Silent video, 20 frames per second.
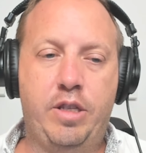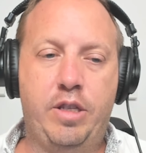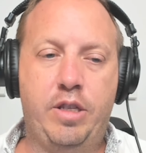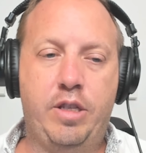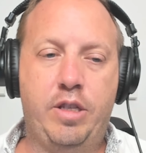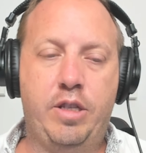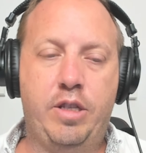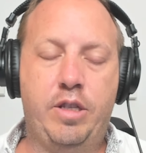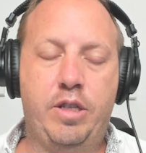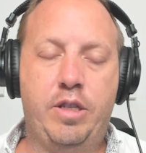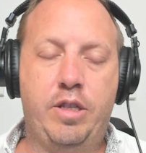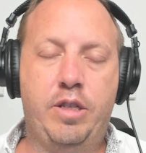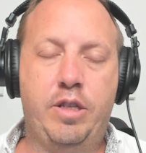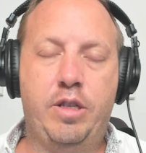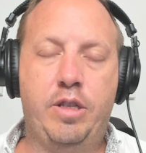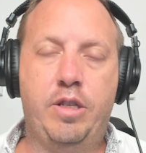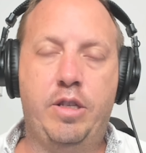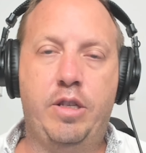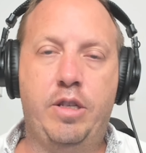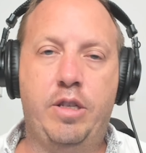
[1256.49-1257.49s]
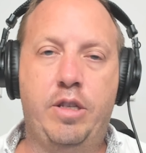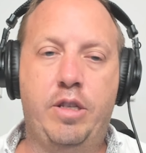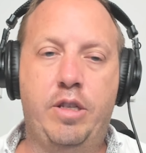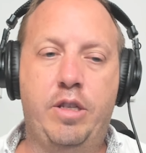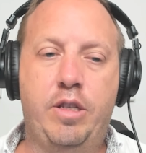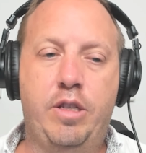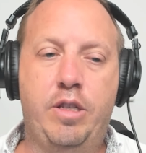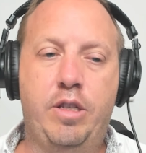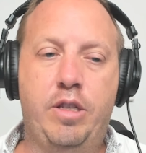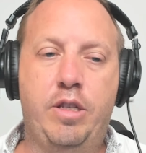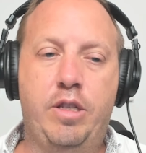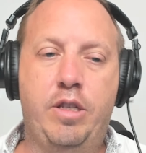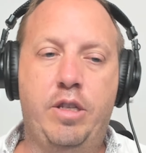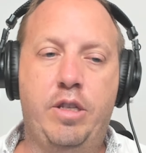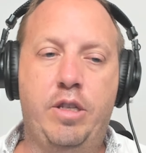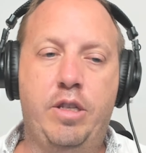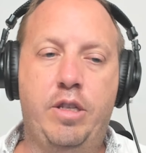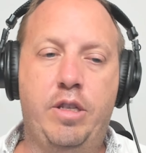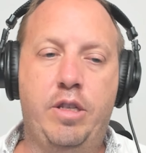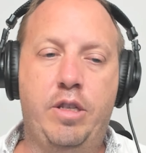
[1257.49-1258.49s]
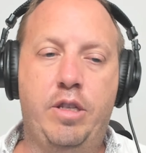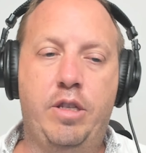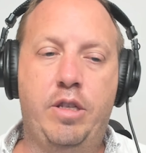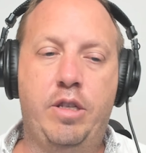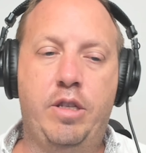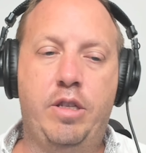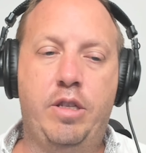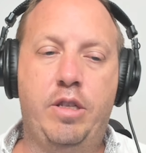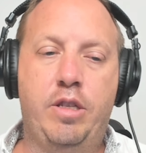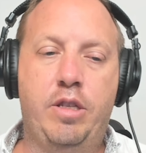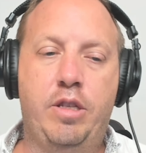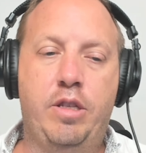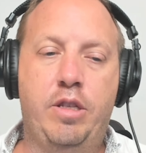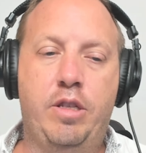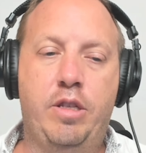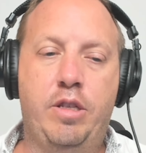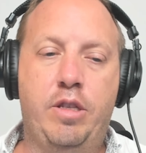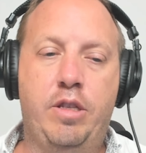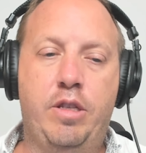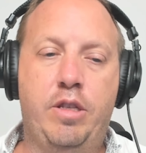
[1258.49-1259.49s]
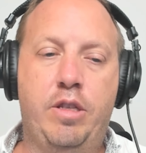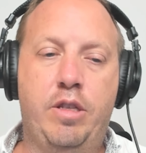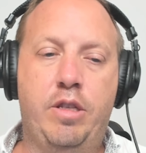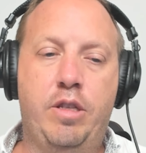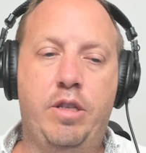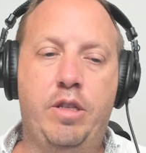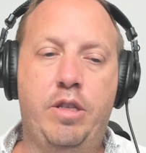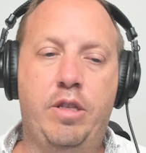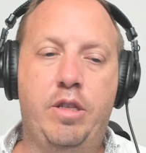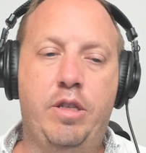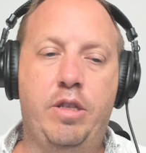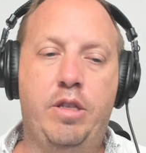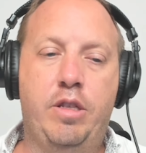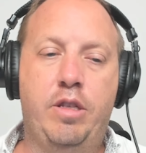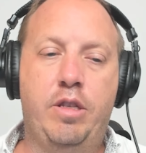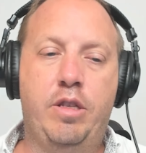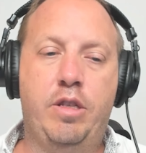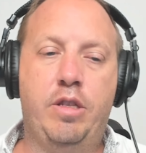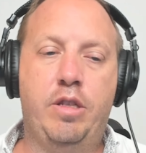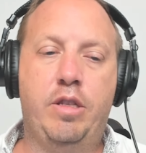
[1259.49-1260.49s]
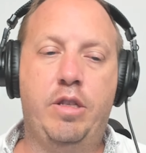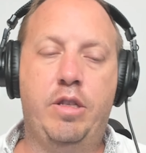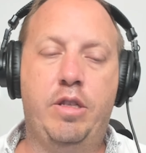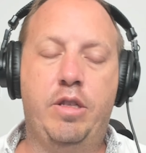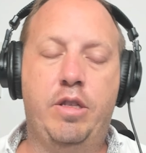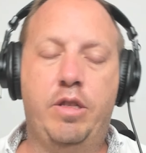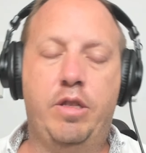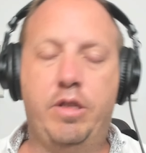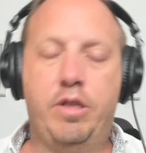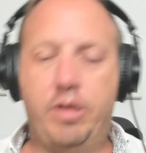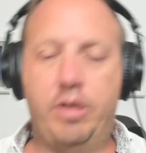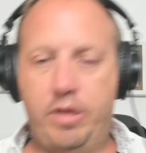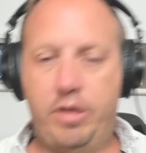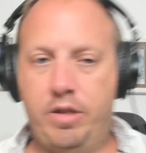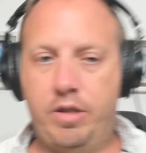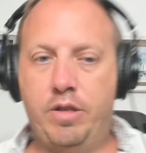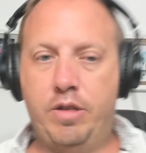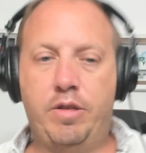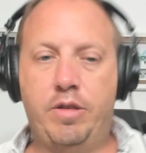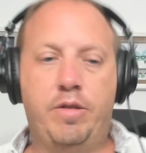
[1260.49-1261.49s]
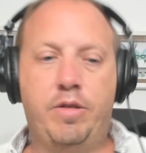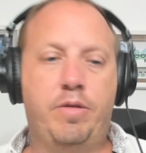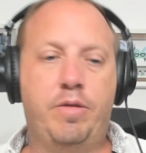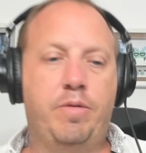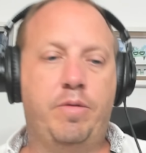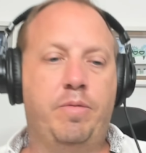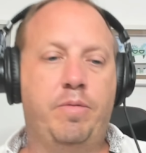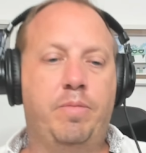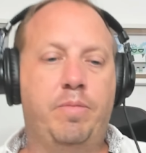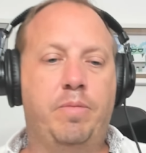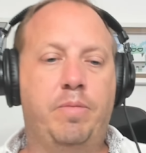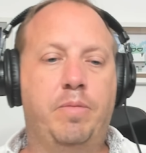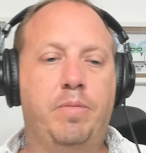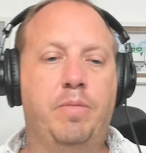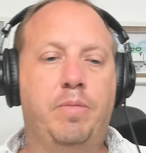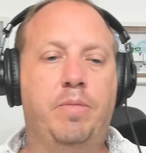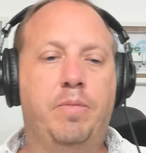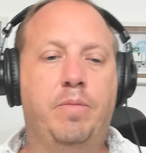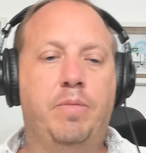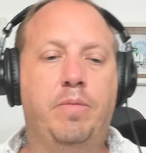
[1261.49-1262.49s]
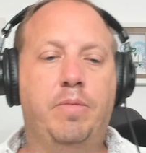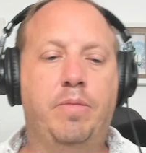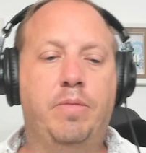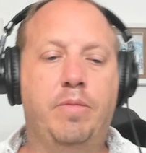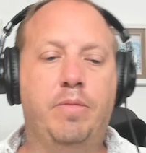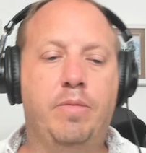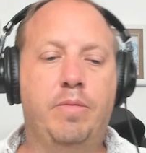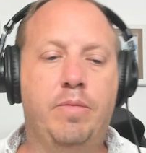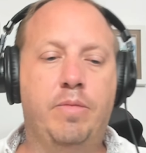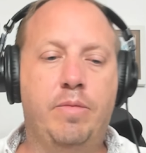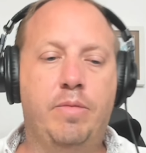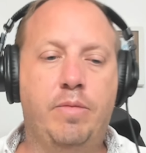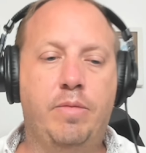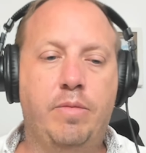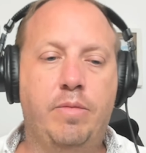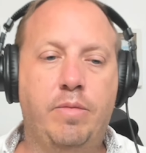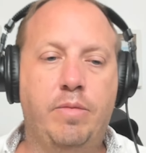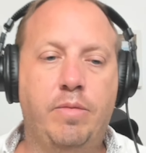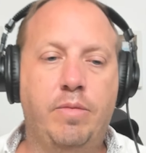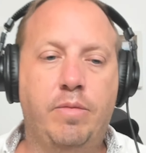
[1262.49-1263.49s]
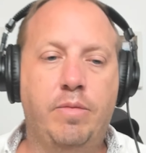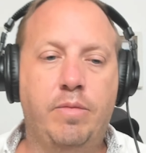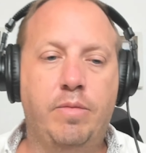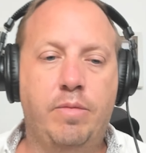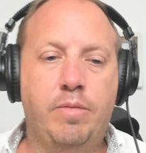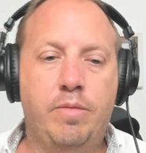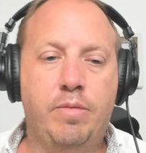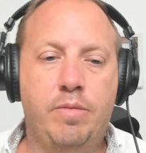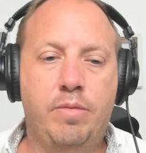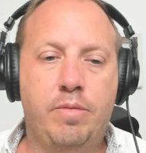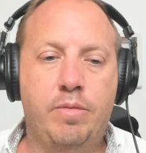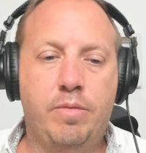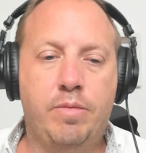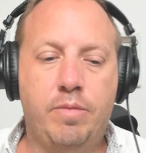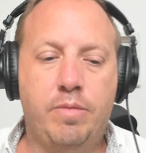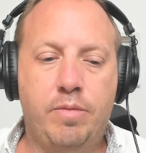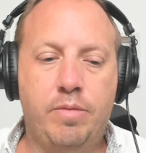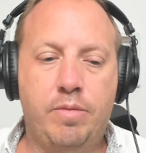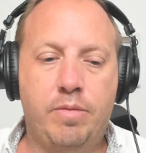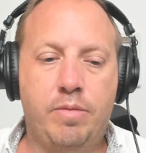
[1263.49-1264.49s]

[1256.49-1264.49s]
(silent)